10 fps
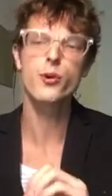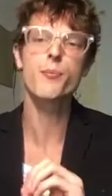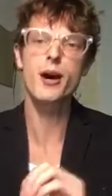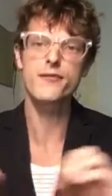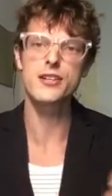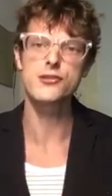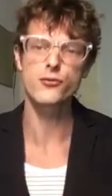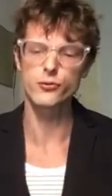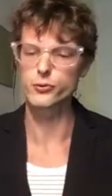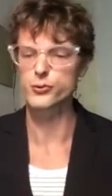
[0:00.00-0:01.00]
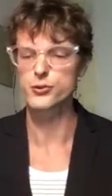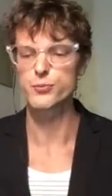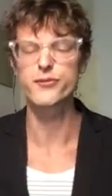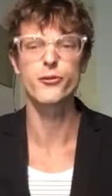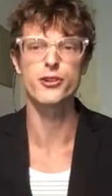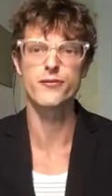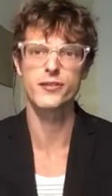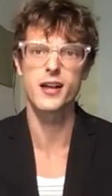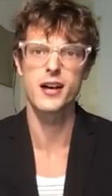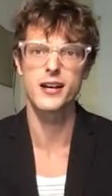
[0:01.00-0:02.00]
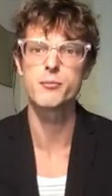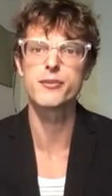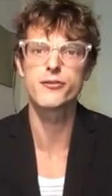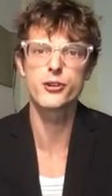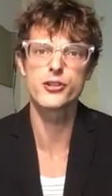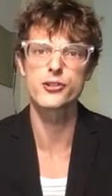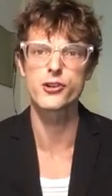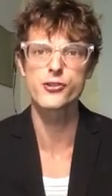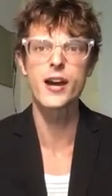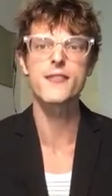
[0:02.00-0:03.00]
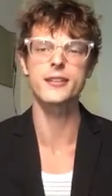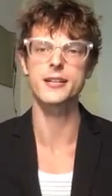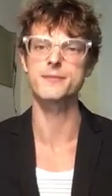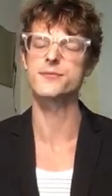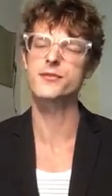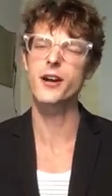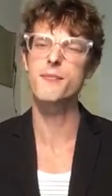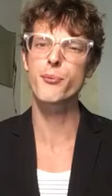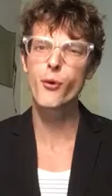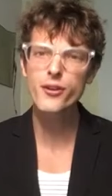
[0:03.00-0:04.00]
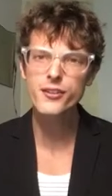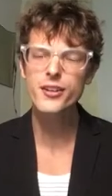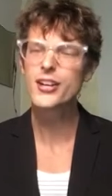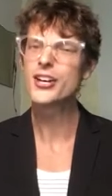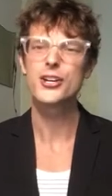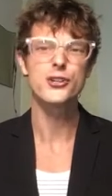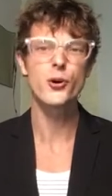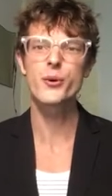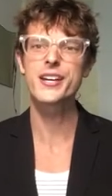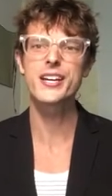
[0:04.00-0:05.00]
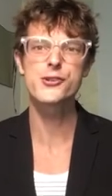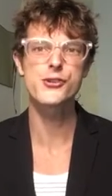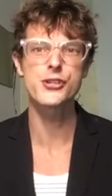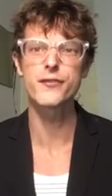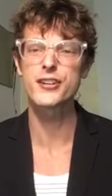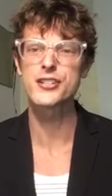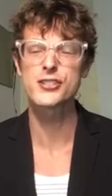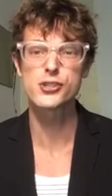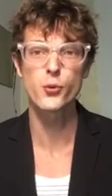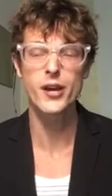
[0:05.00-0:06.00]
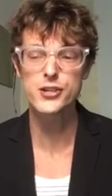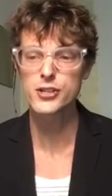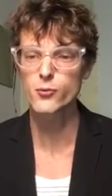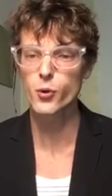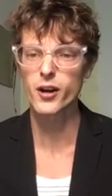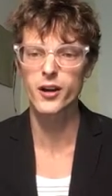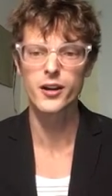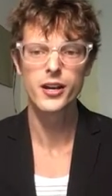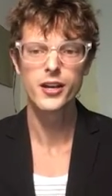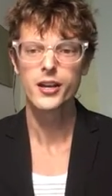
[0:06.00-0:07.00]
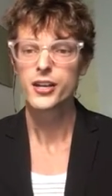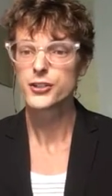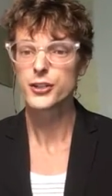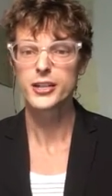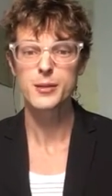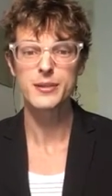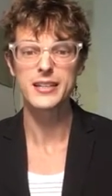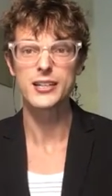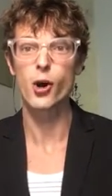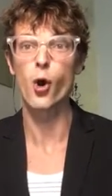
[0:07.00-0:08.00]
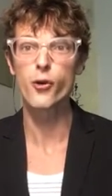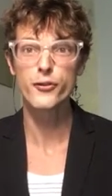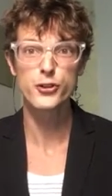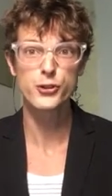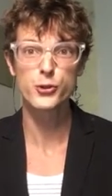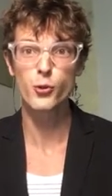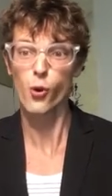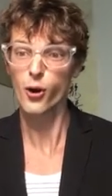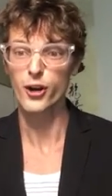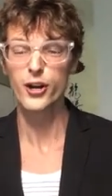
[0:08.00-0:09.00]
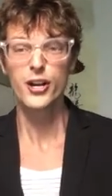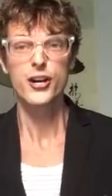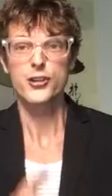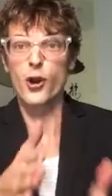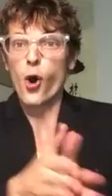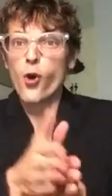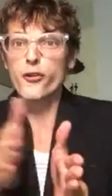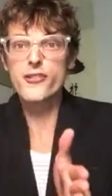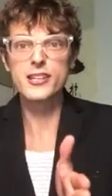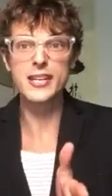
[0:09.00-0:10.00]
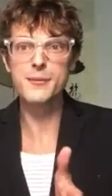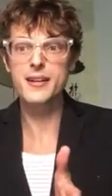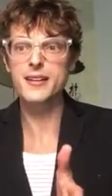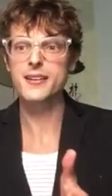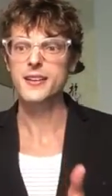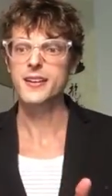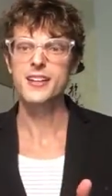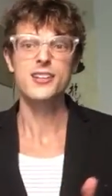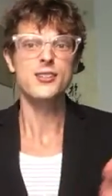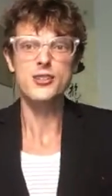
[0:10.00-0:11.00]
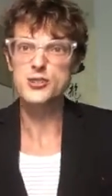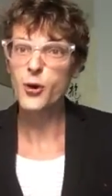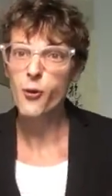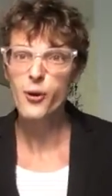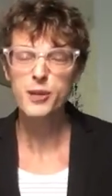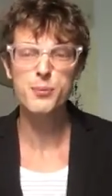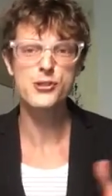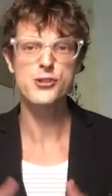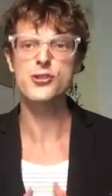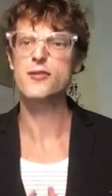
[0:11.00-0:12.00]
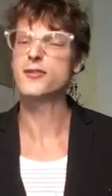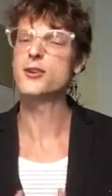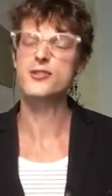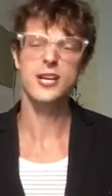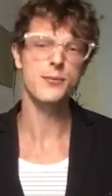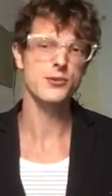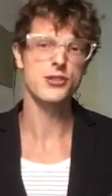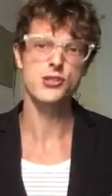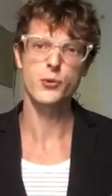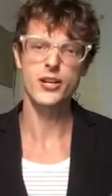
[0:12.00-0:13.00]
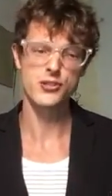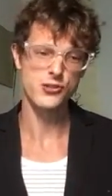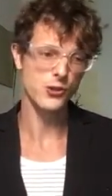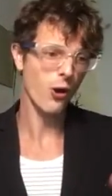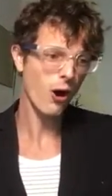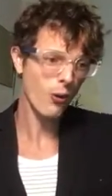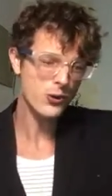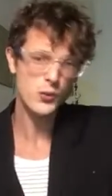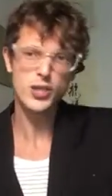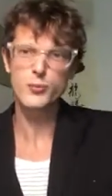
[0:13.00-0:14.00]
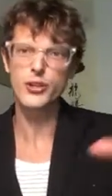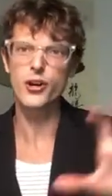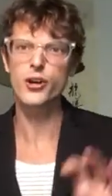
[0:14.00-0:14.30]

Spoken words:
about visa rules before you fly, before you start traveling. It's very important. You don't want to get yourself in a situation where you're going to be overdue or you're over the limit. You don't want to put yourself in those type of situations. You always want to be